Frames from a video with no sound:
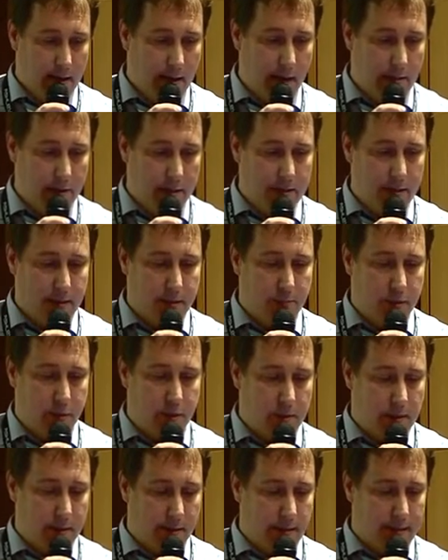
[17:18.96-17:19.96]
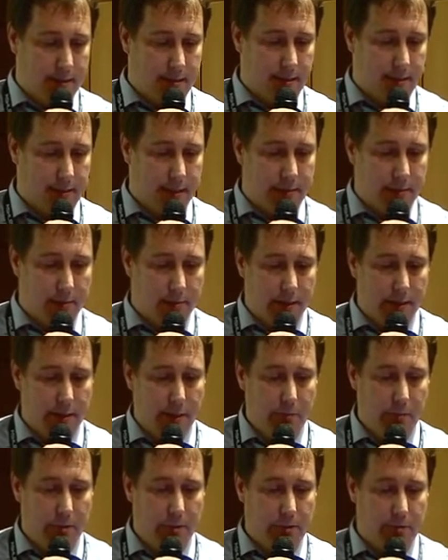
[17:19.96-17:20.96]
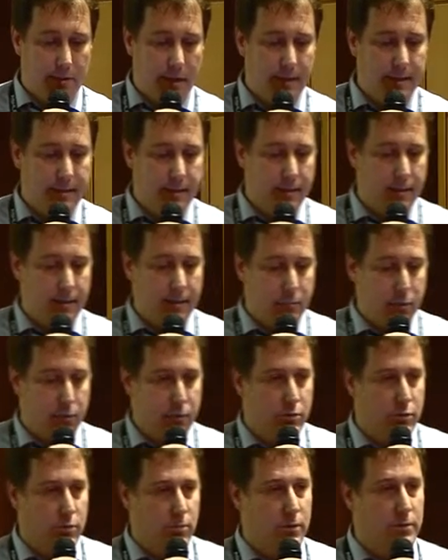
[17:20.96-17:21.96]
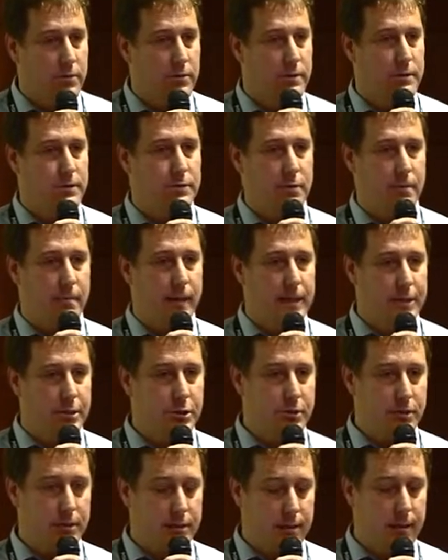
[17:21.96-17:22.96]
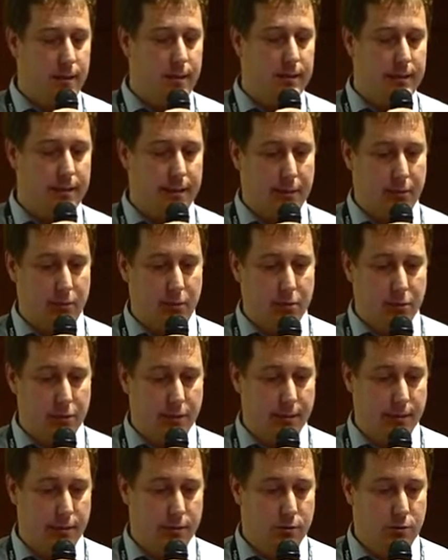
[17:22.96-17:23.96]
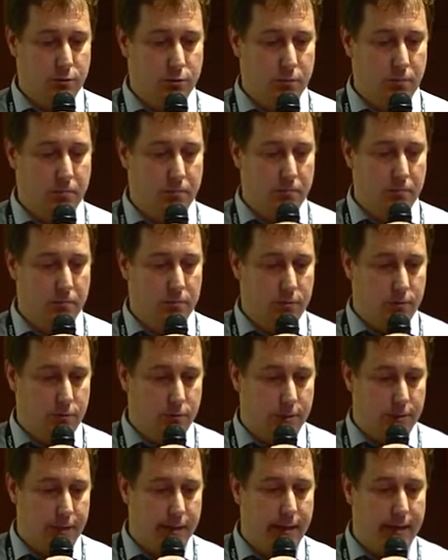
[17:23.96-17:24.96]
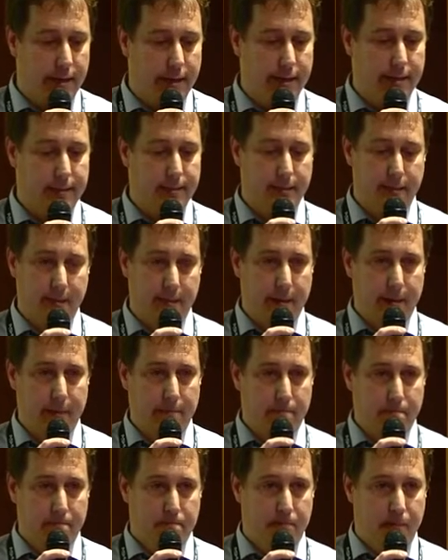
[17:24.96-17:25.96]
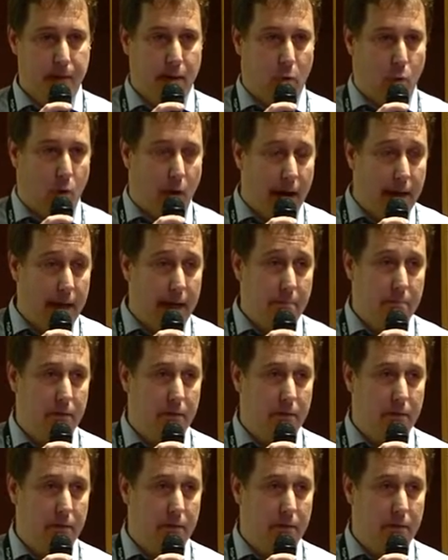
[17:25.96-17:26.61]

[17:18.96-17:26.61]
How does it work? As I said already, we tried model-to-model transformation technologies to see, and why?